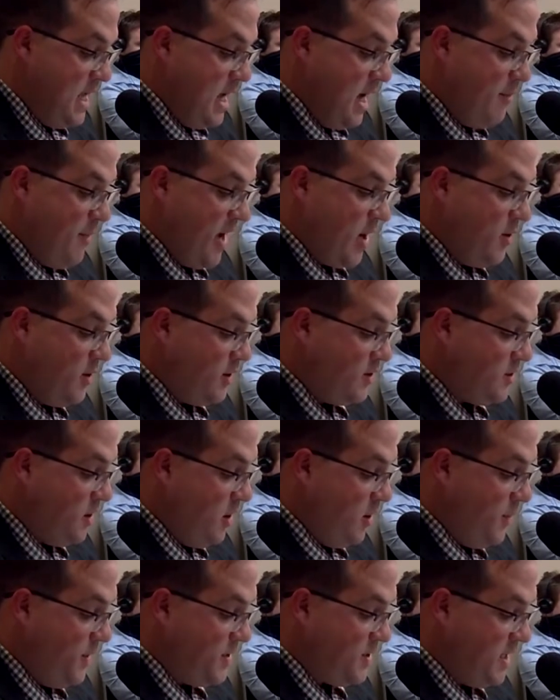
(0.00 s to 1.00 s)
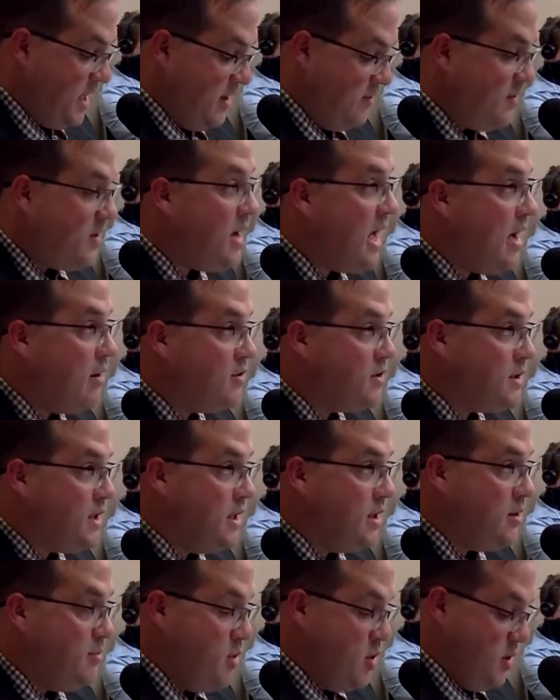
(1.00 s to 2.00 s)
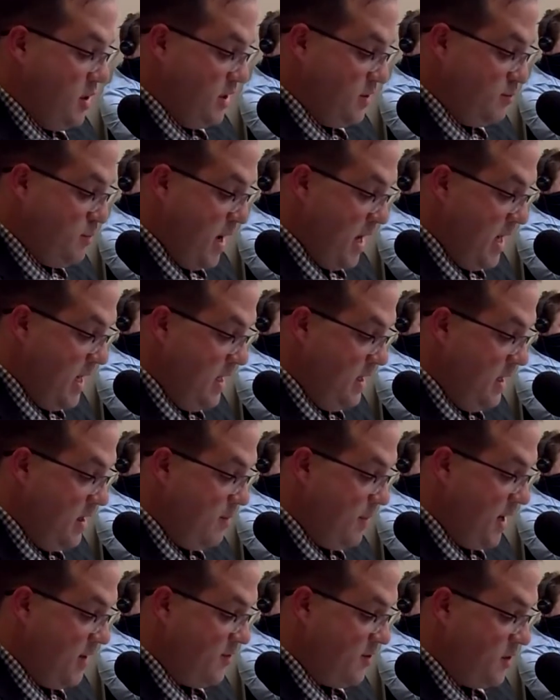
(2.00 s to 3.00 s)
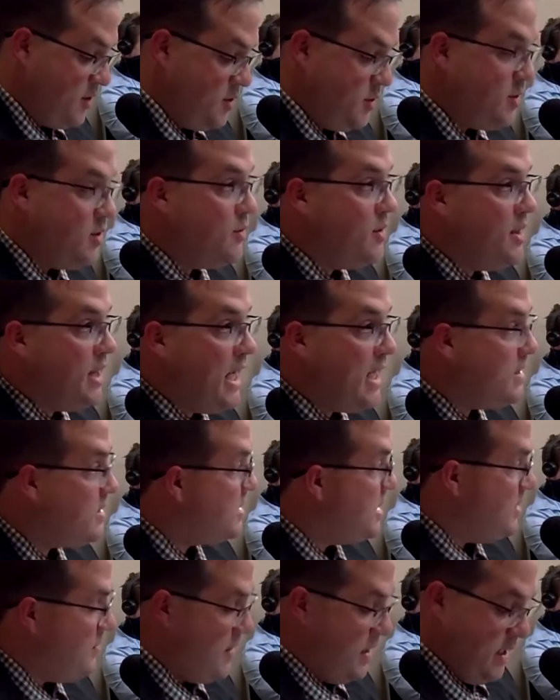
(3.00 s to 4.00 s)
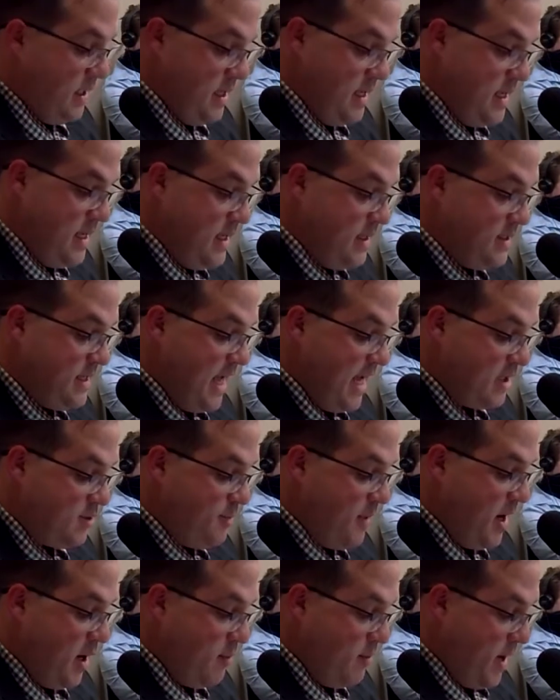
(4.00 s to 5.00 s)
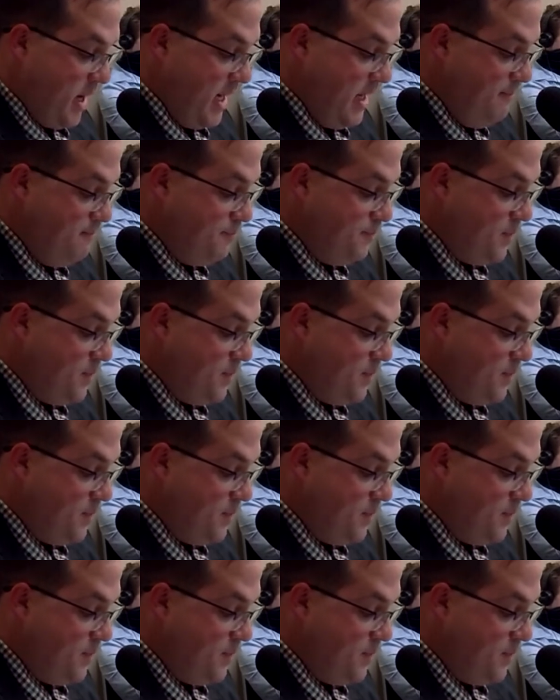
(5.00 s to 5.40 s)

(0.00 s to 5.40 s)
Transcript: My goal is to always save towns and communities money, and by virtue of doing that, saving taxpayer money.